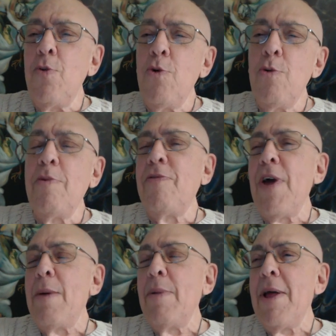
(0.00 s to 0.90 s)
the
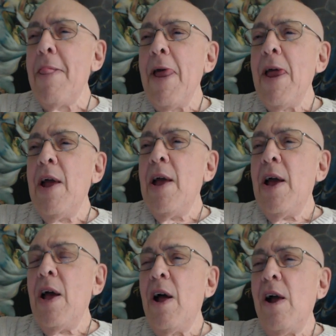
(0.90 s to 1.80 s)
Yoruba family
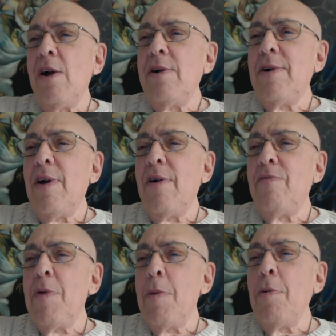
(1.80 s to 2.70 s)

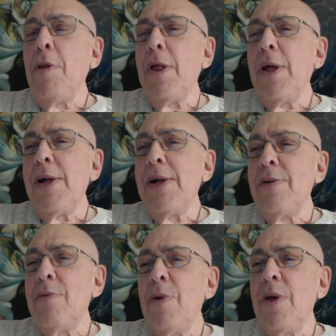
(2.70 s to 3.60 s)
of people,
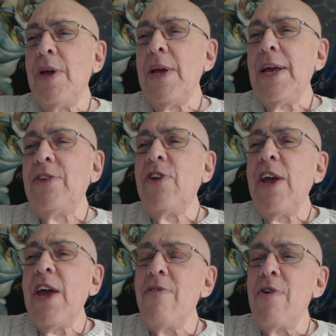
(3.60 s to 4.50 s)

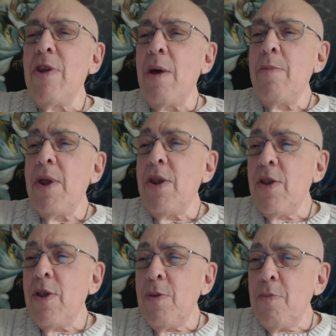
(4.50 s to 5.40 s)
it's a given. I
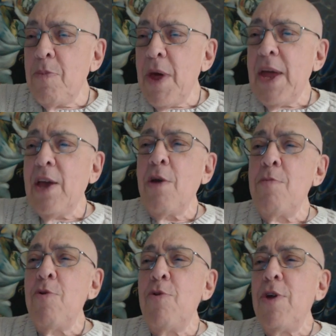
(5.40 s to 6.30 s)
mean,
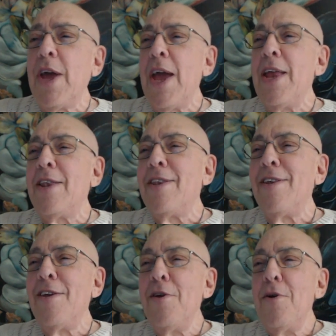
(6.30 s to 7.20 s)
they communicate,
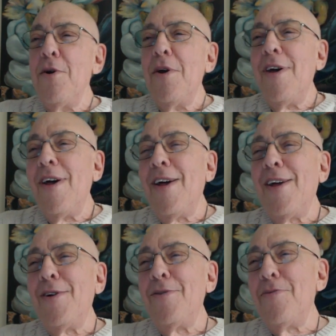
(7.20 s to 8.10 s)

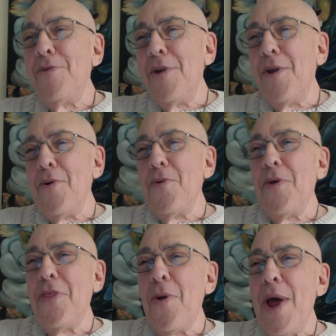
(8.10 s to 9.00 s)

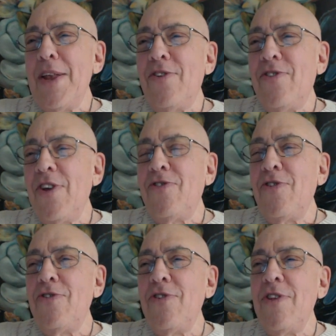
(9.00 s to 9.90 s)
with their
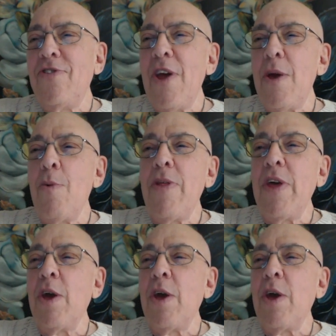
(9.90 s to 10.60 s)
ancestors in the same